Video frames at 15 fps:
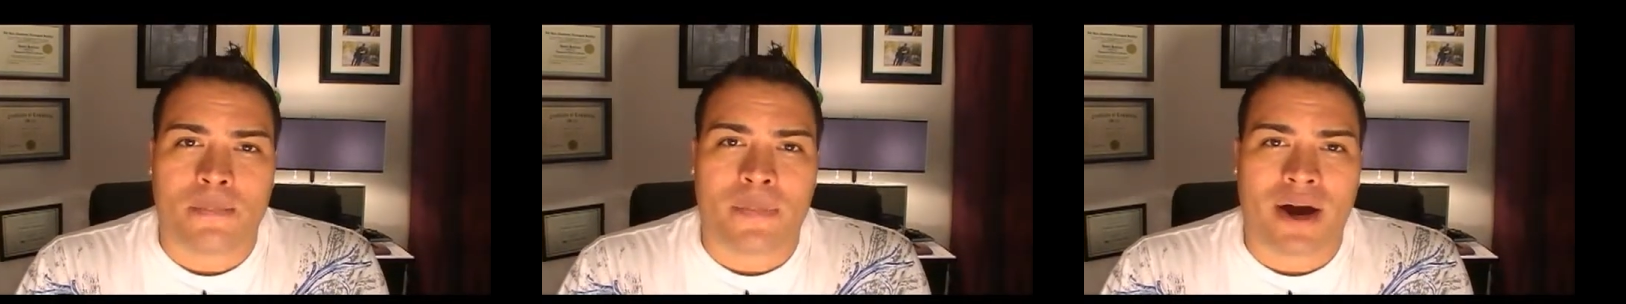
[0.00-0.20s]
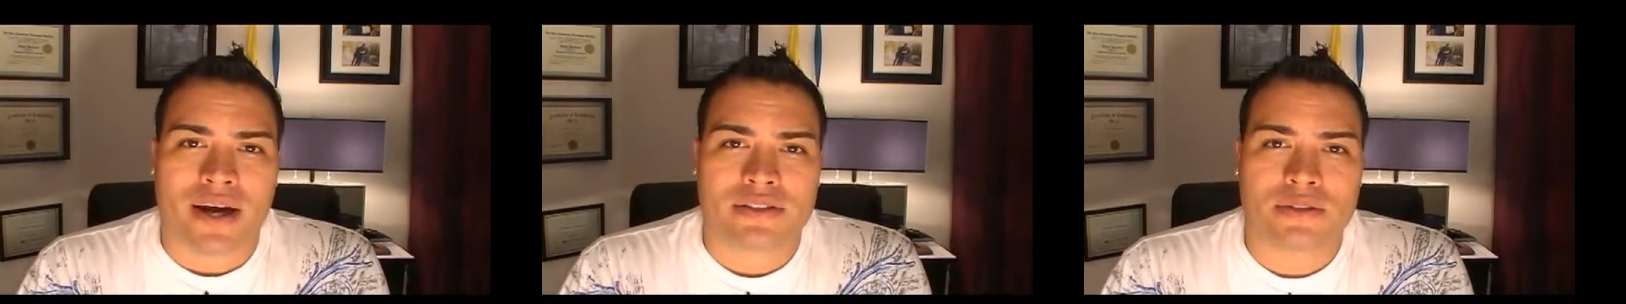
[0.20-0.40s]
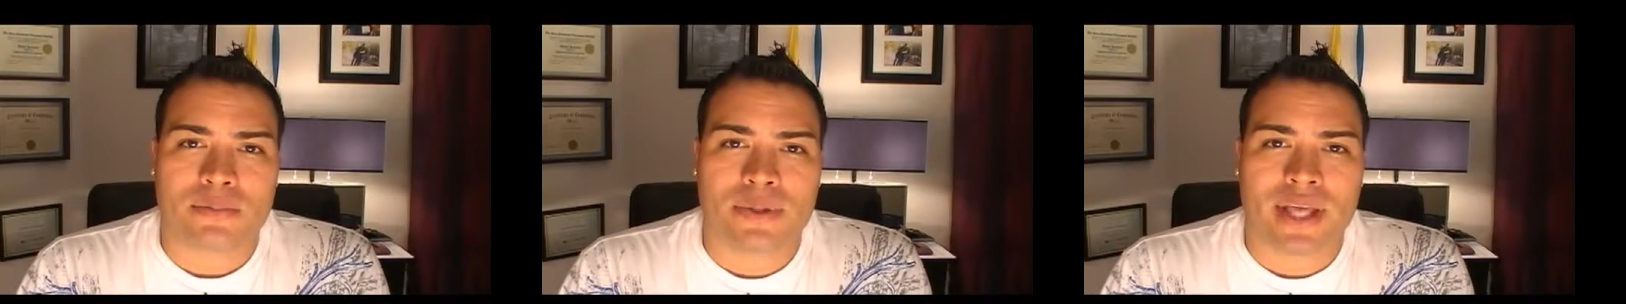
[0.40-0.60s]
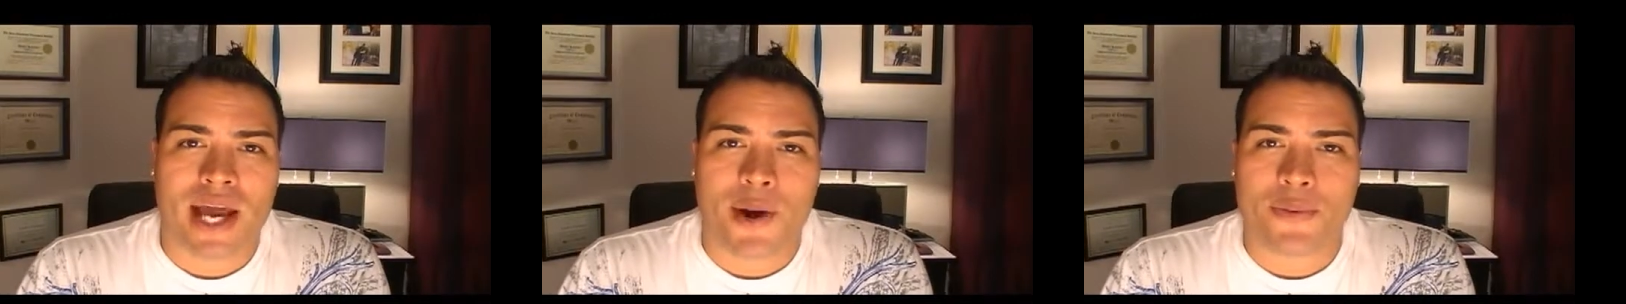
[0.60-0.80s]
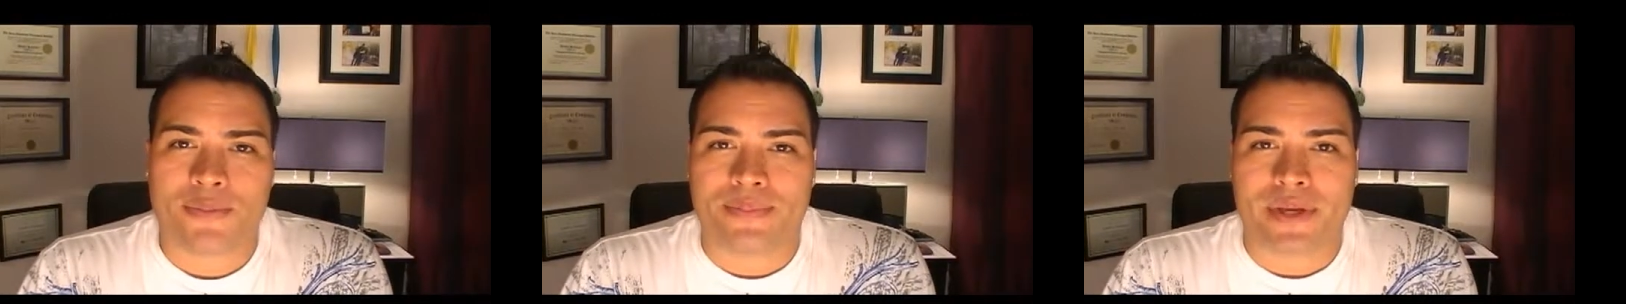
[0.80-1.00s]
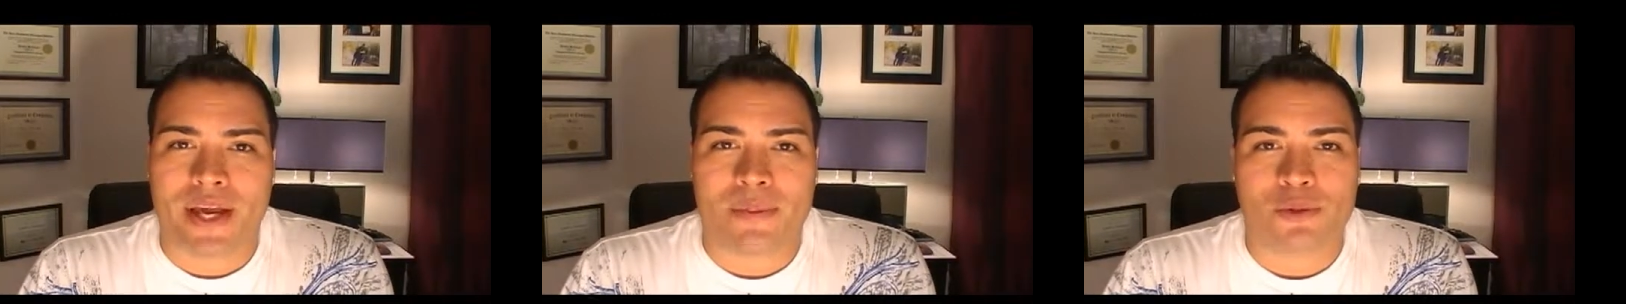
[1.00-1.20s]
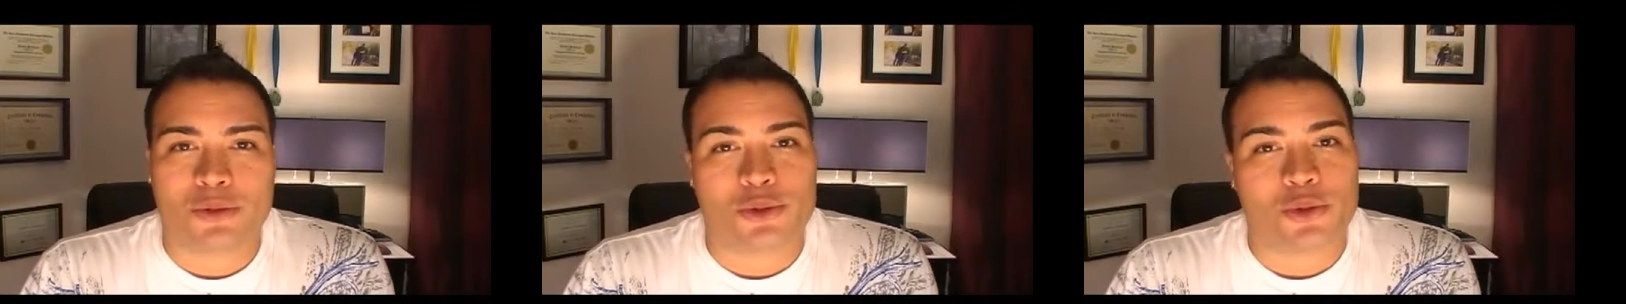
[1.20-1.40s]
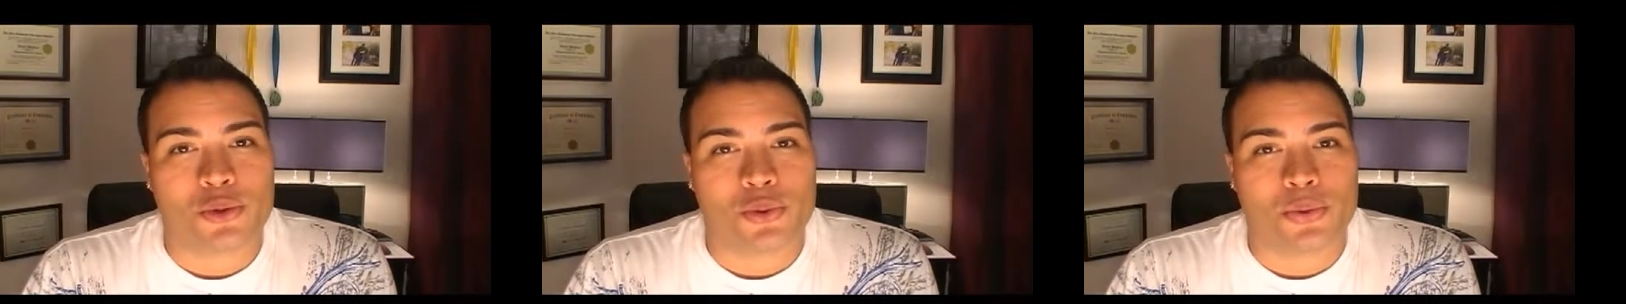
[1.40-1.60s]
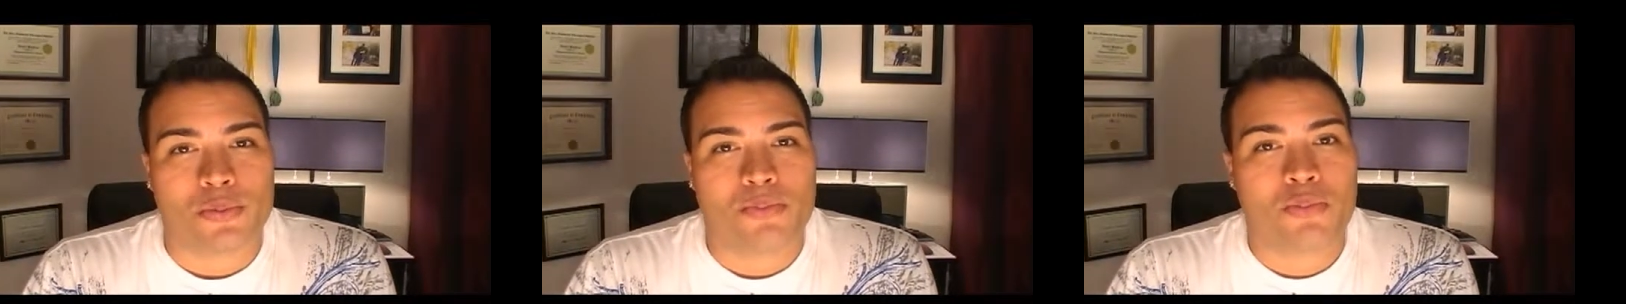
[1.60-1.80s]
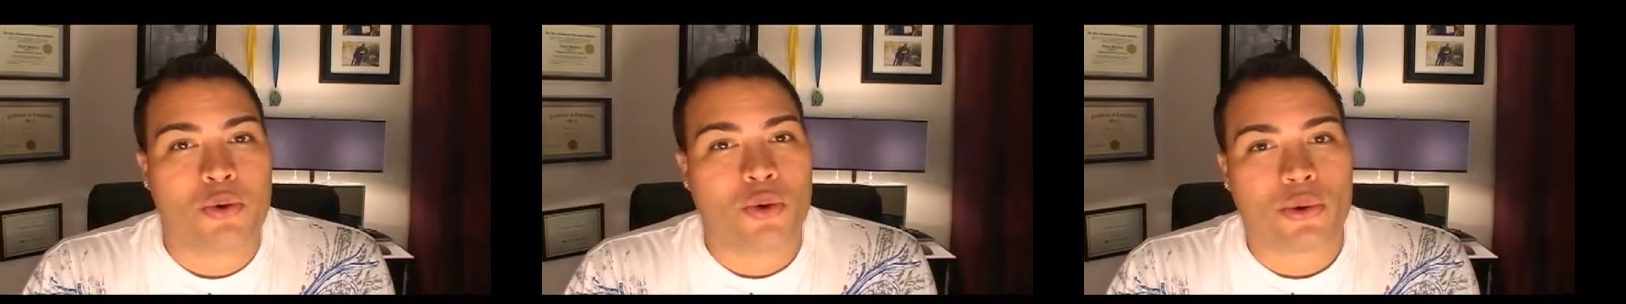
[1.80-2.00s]
possibly I would be able to
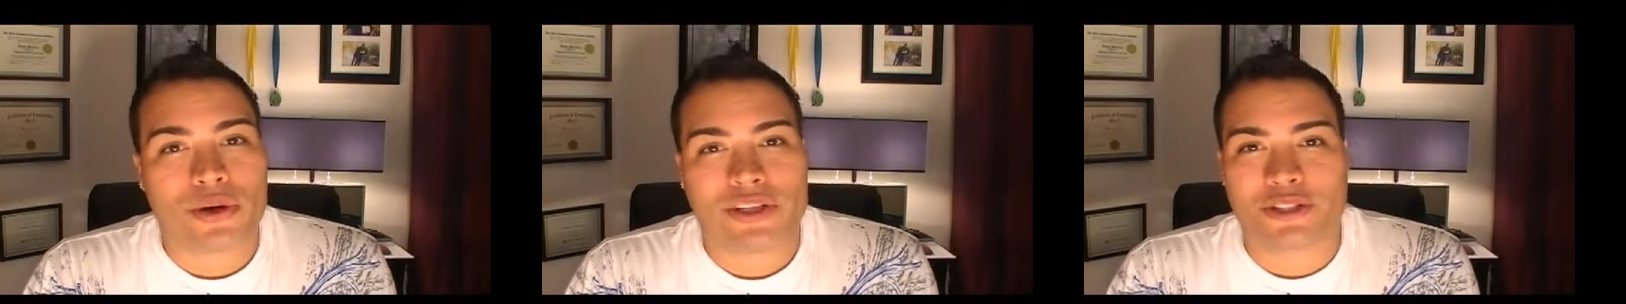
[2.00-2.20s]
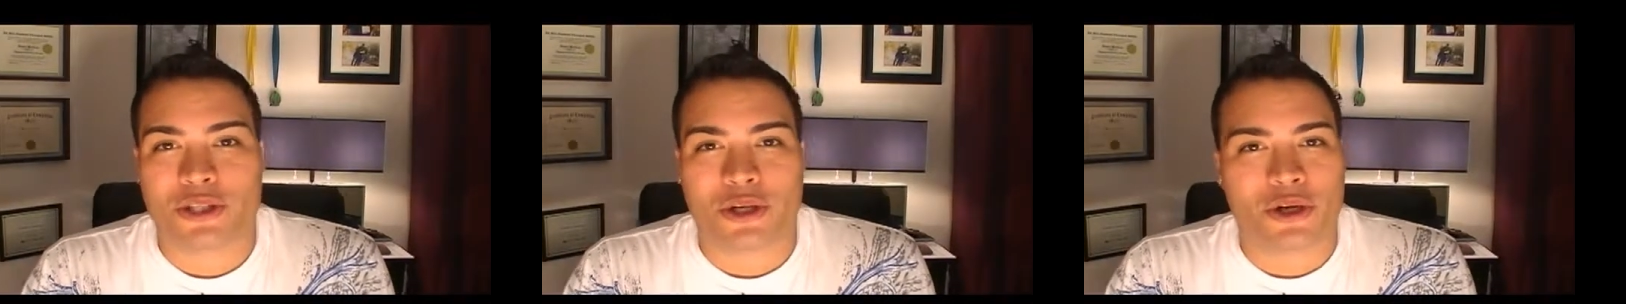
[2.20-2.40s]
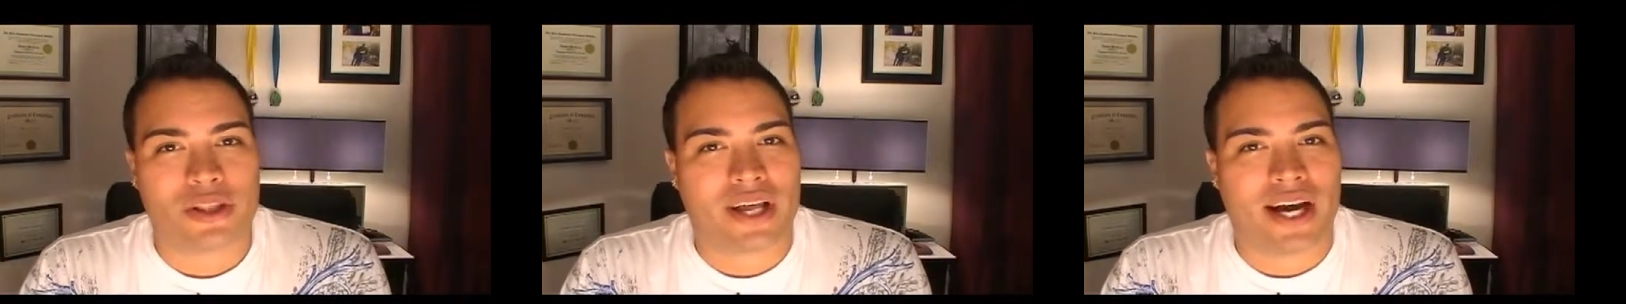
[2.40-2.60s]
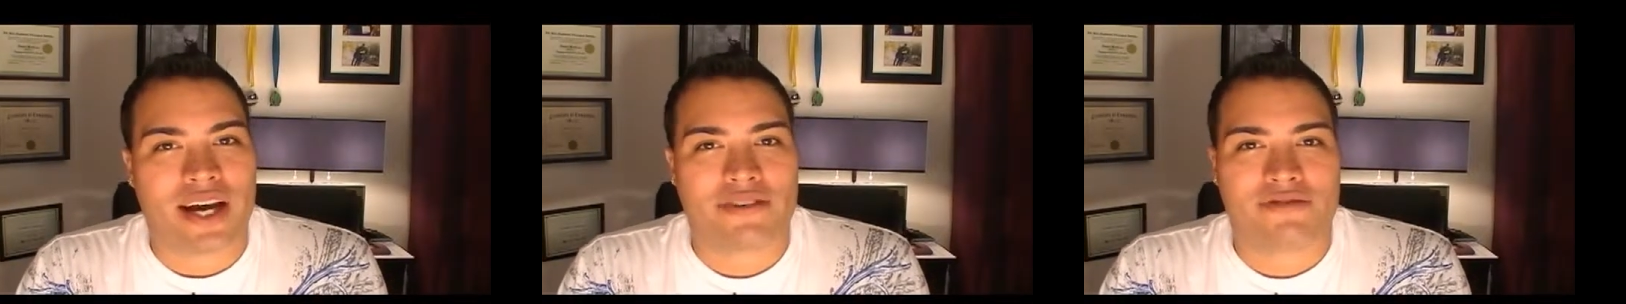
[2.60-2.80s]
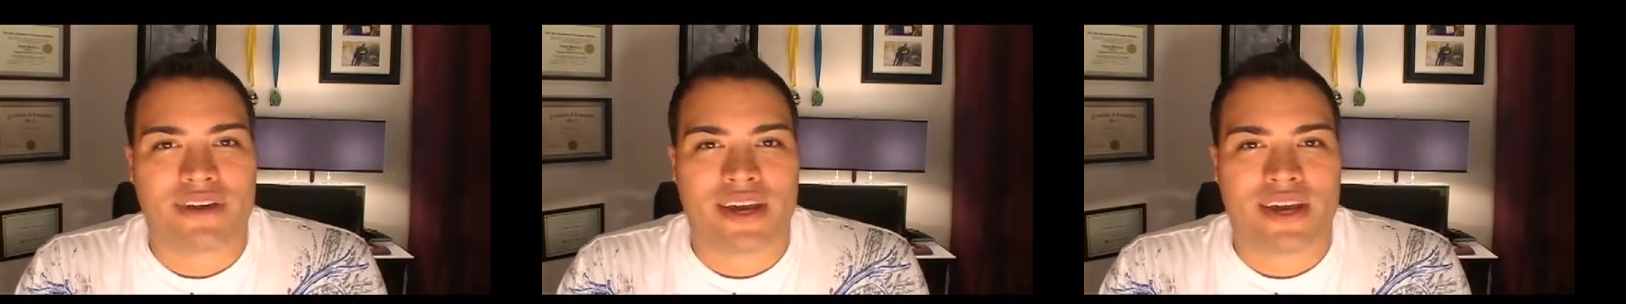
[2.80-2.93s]
pour into your life